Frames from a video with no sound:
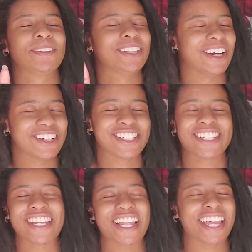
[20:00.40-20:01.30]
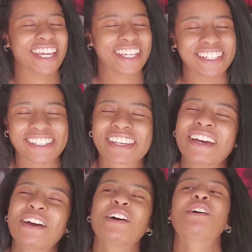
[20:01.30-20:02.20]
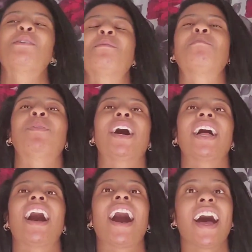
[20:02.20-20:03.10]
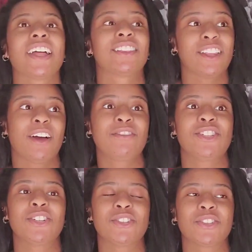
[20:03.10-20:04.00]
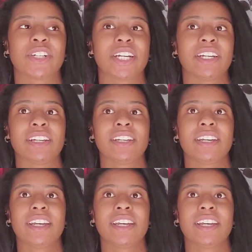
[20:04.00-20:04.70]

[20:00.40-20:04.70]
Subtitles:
No, she does not like kids. But I love children,